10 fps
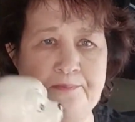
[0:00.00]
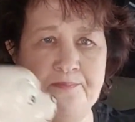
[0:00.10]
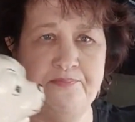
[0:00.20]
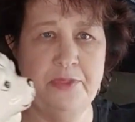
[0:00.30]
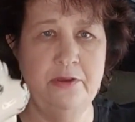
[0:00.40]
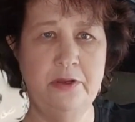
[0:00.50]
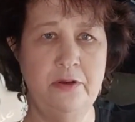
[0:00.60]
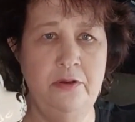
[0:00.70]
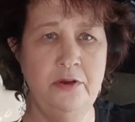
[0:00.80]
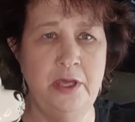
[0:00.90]

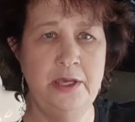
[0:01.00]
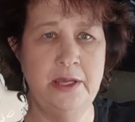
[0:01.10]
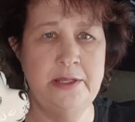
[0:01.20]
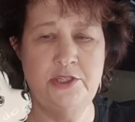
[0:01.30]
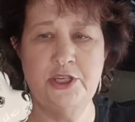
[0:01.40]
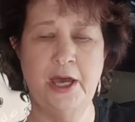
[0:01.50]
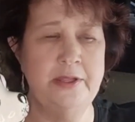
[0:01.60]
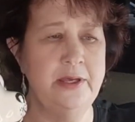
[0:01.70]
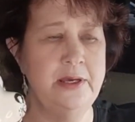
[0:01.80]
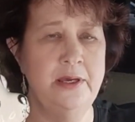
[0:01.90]
looking at each
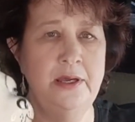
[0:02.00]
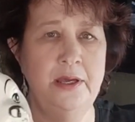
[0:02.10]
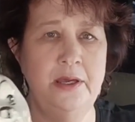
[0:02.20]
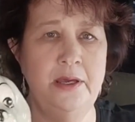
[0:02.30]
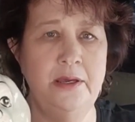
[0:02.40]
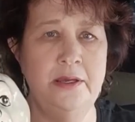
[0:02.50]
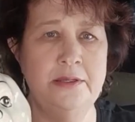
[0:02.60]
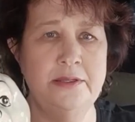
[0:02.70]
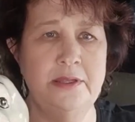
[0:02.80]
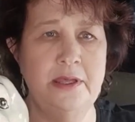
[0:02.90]
other
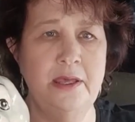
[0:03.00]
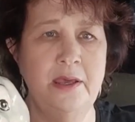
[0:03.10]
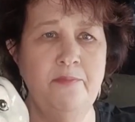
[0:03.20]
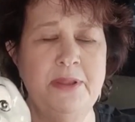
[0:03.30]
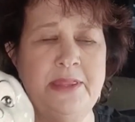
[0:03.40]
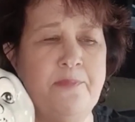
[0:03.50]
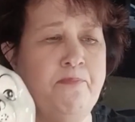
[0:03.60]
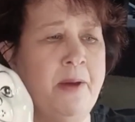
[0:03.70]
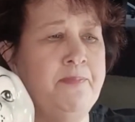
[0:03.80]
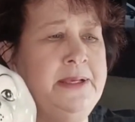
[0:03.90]
but they're
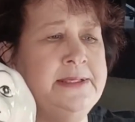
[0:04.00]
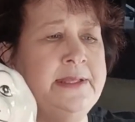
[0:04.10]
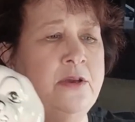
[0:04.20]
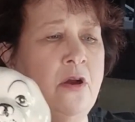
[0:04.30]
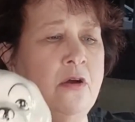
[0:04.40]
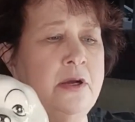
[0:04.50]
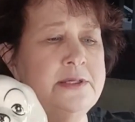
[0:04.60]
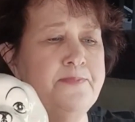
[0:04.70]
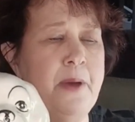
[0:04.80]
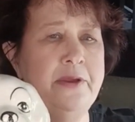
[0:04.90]
puppies, they're Cocker
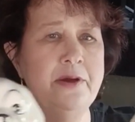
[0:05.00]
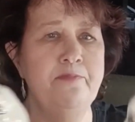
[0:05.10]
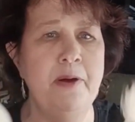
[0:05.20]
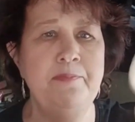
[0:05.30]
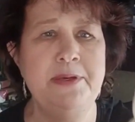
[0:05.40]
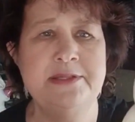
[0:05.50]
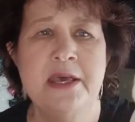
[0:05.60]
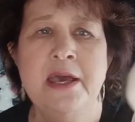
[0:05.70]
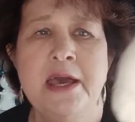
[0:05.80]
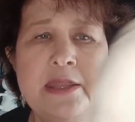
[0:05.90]
Spaniel puppies.
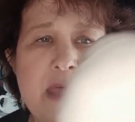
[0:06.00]
They